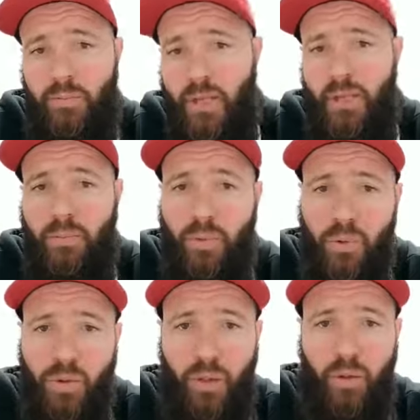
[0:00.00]
guess
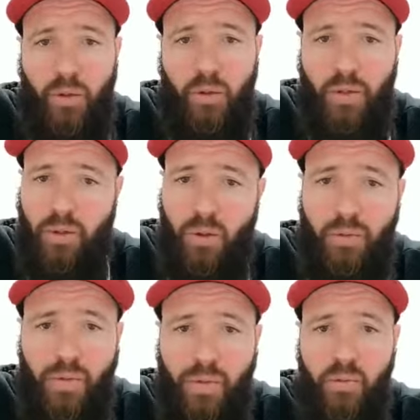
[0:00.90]
more so the
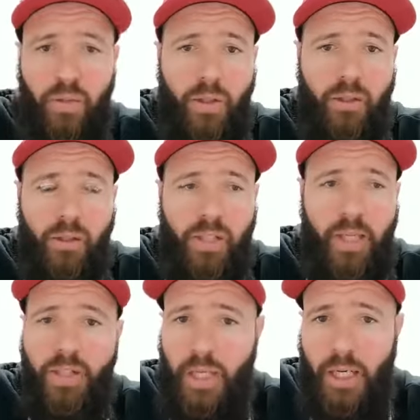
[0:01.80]
Doofs was
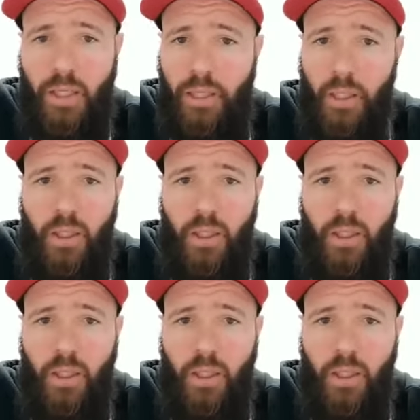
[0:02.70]
DJing.